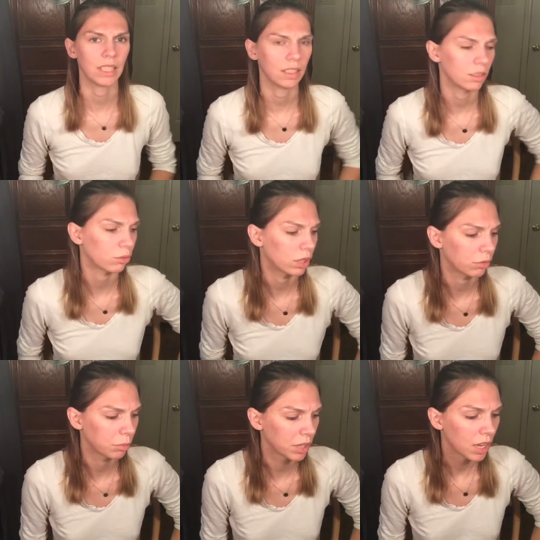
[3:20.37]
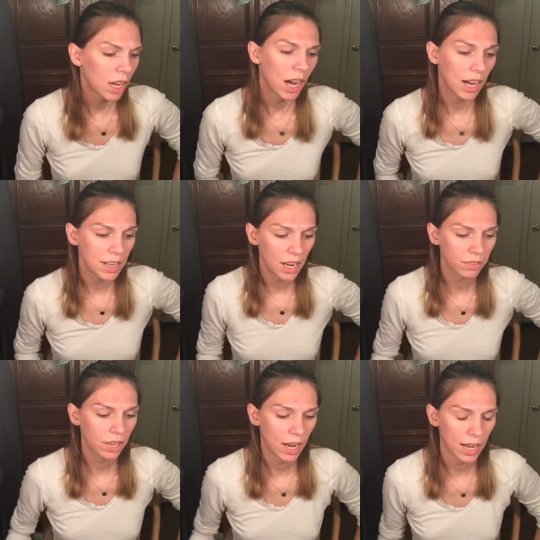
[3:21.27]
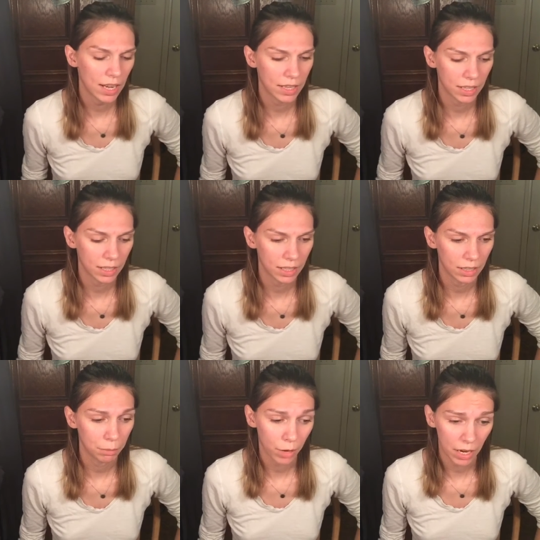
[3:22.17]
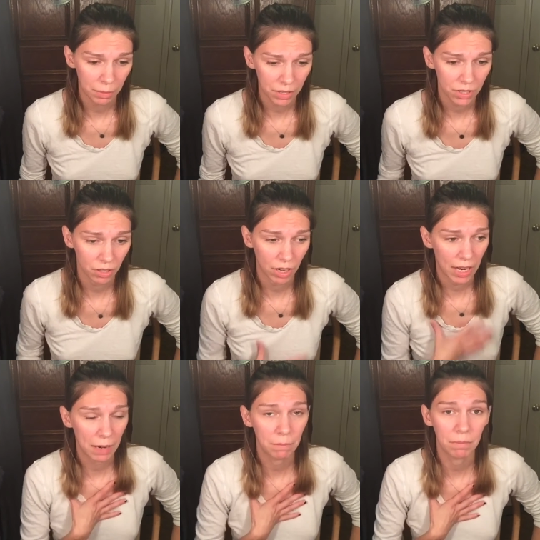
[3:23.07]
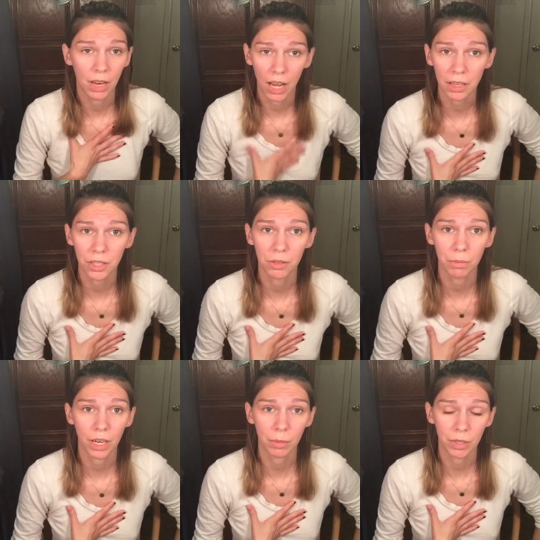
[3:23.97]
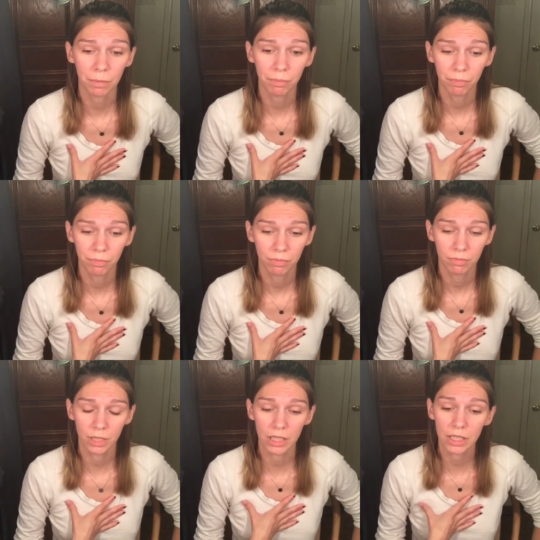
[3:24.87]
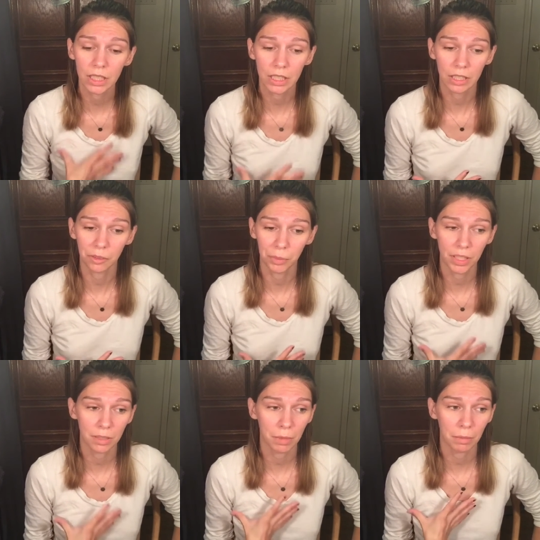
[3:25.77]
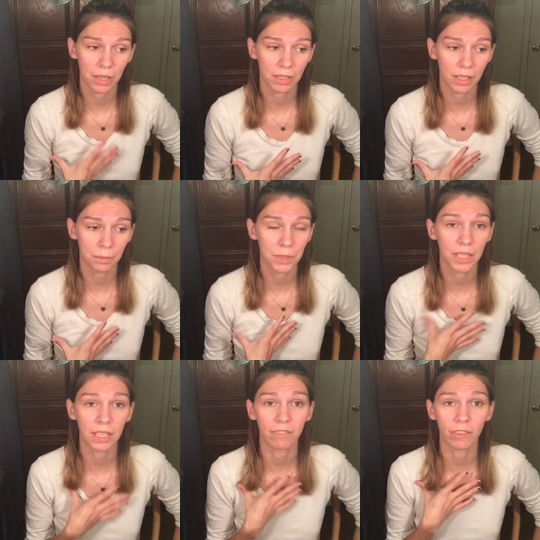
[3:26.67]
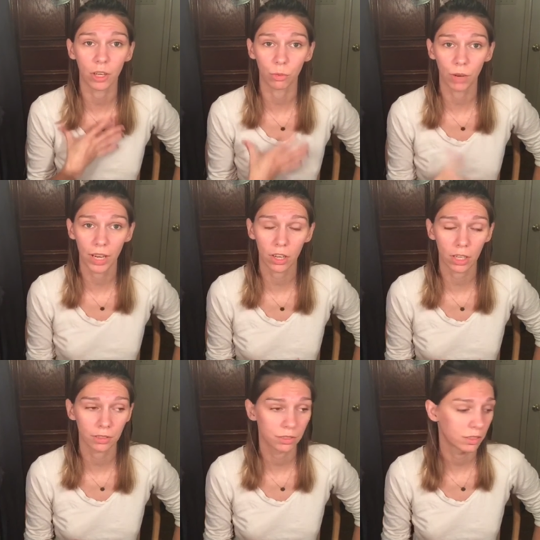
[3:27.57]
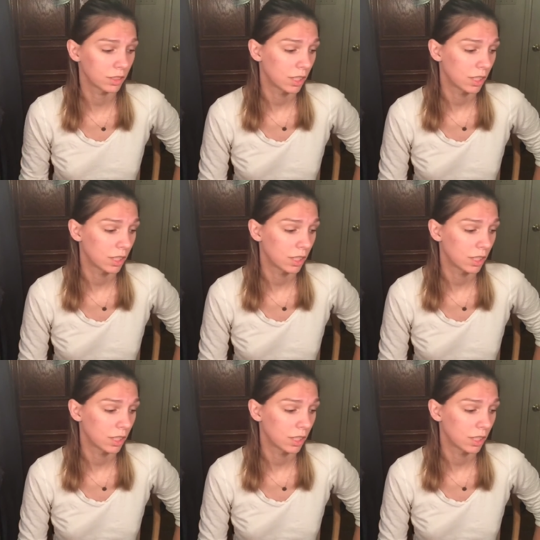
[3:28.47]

All around me. I never had a primer, so I'm not doing primer, which is gonna kill me because my makeup's gonna fall right off.